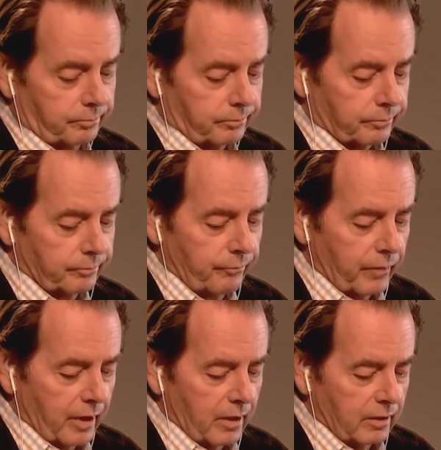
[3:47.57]
with
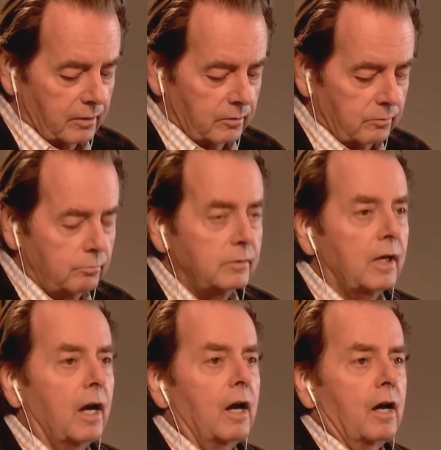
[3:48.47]
the idea that he's
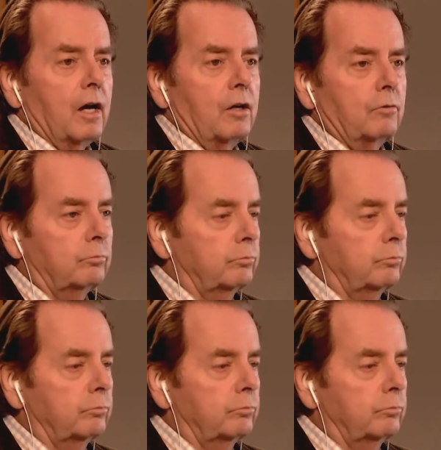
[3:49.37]
going to write about it.